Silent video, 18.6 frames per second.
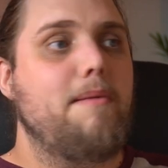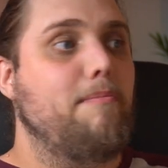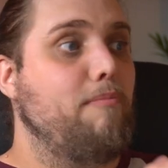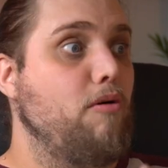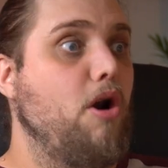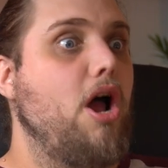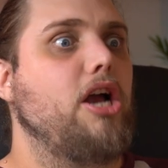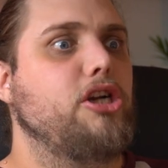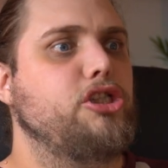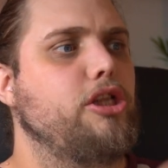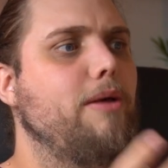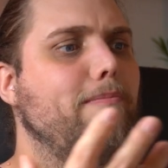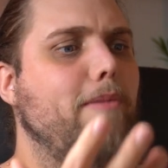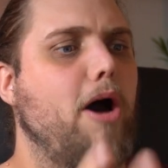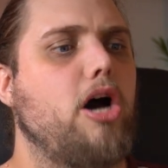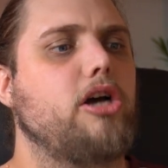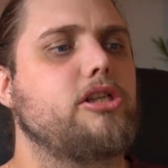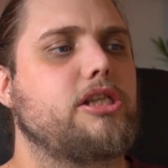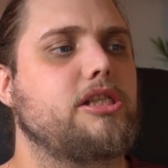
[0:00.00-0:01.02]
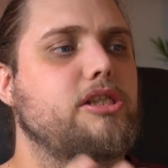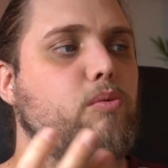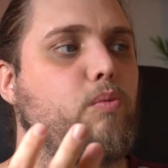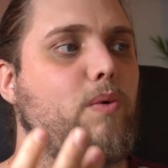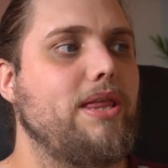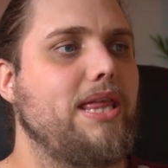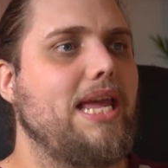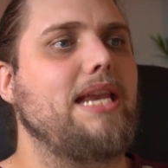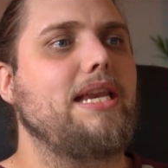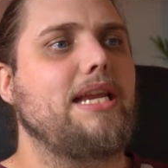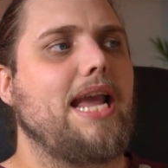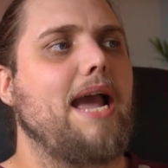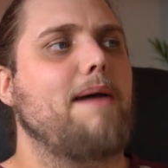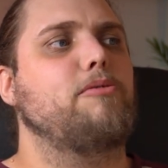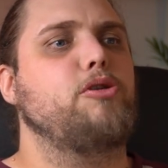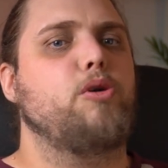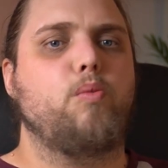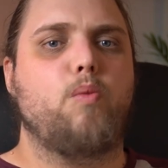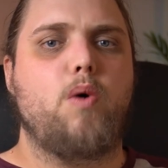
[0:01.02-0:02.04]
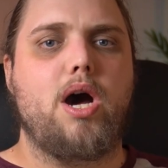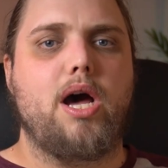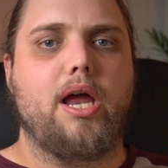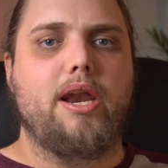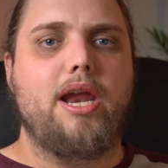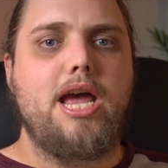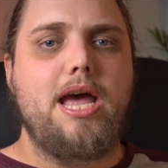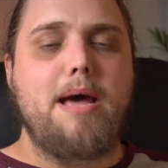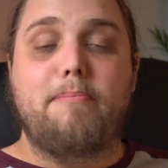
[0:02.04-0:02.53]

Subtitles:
brush, the masks within Capture One.